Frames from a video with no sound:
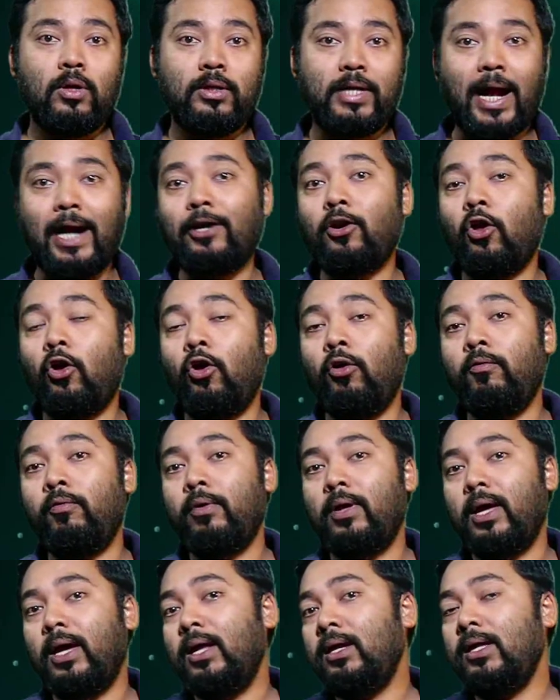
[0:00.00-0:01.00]
that of
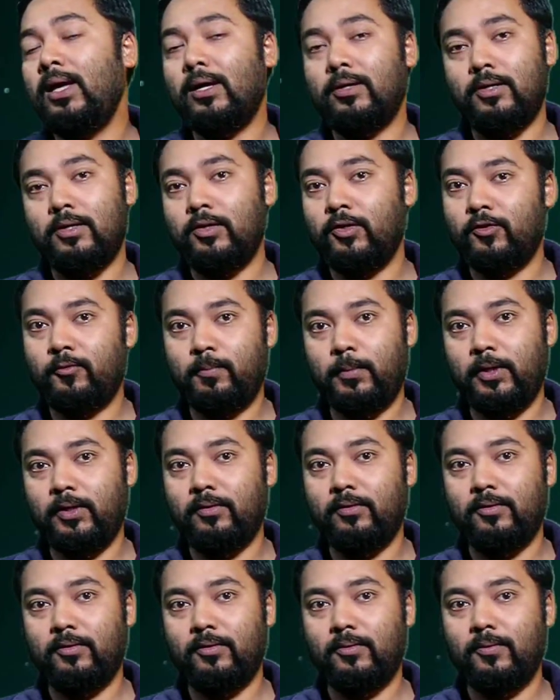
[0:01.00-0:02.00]
any other
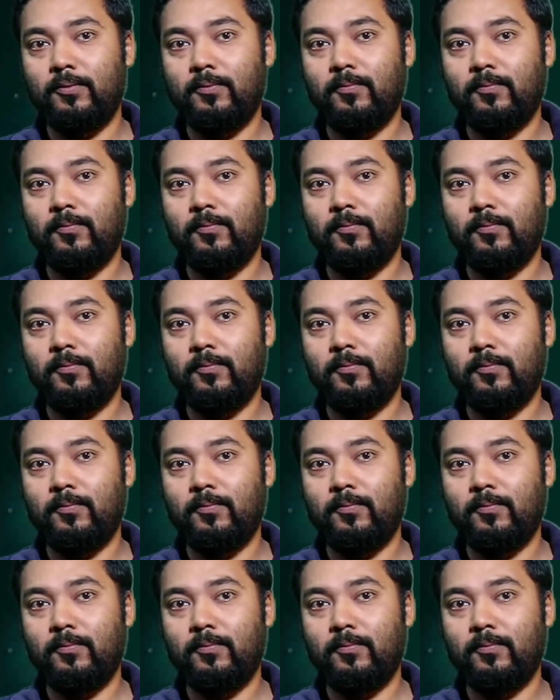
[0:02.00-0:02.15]
displays.